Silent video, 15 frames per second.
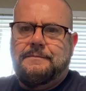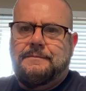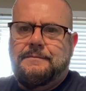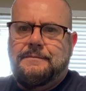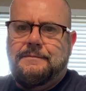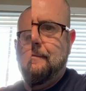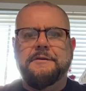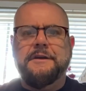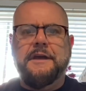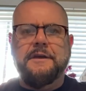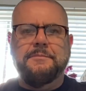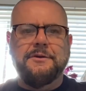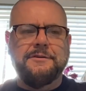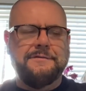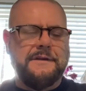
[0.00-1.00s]
Okay,
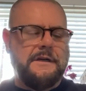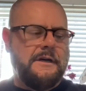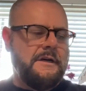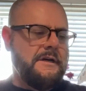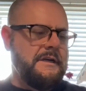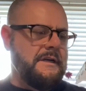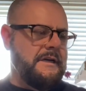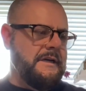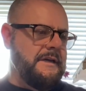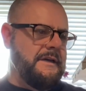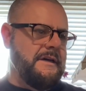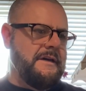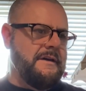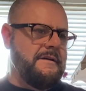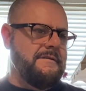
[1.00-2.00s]
moving on, I
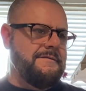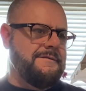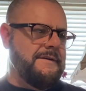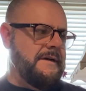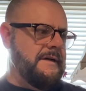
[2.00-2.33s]
have